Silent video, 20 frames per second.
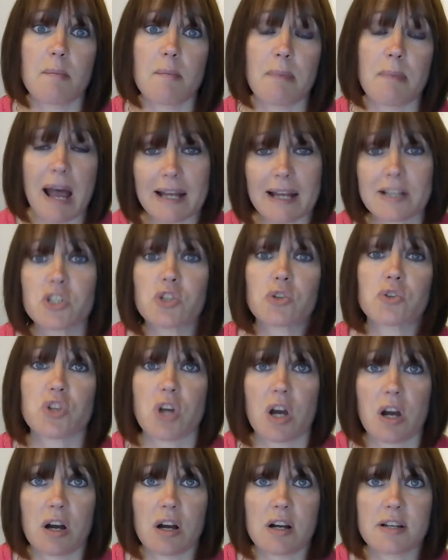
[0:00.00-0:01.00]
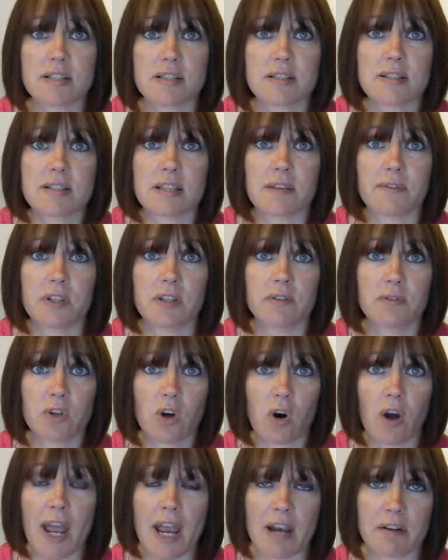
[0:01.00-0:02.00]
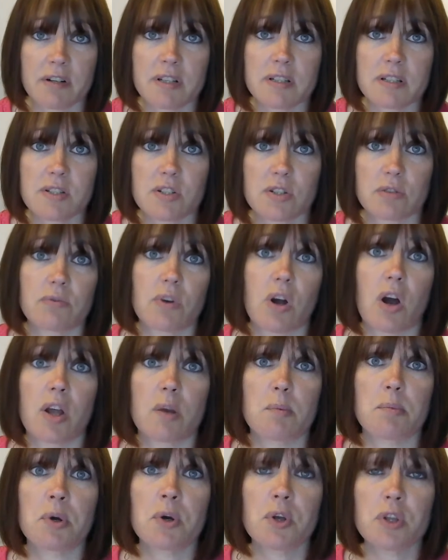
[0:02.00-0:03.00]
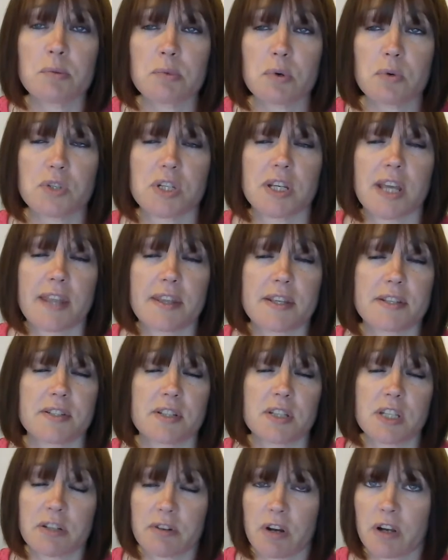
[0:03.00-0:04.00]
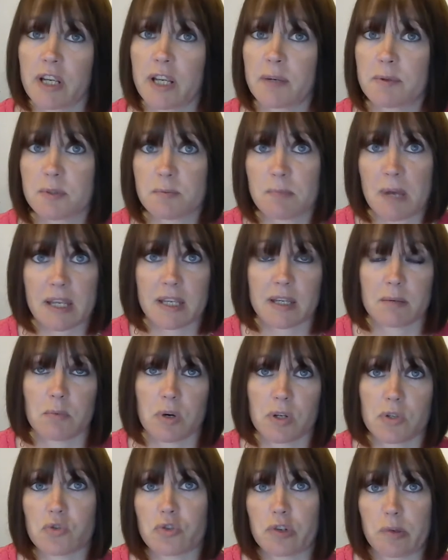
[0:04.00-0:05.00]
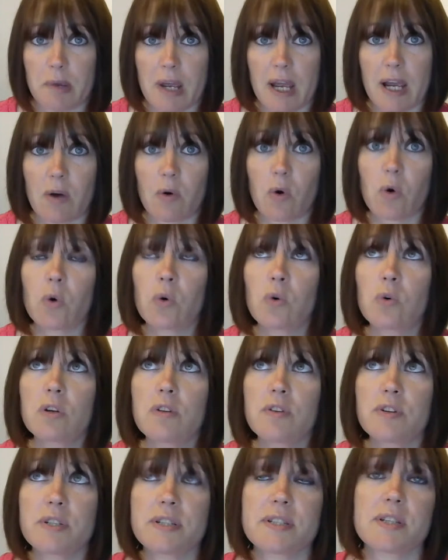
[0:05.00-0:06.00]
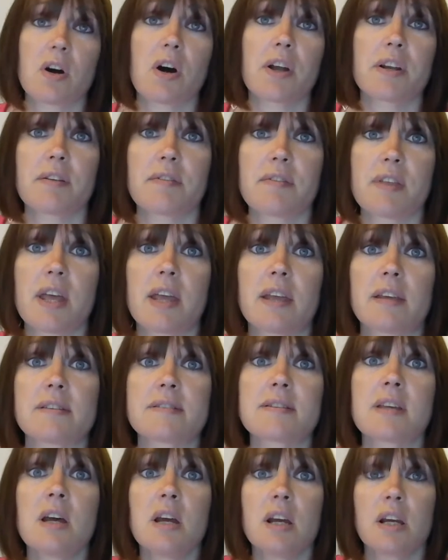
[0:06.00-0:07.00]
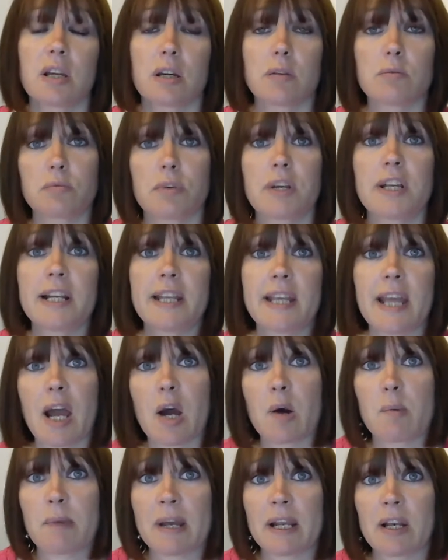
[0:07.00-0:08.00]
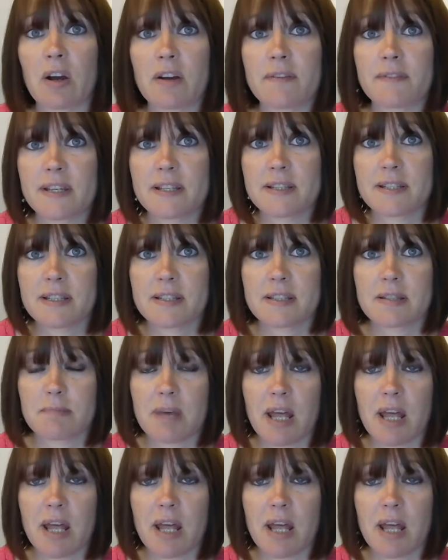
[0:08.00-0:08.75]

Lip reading: Batch your tasks. If you've got errands to run, put them all together so that you're only making one trip out. All of these kind of things can really help make life easier to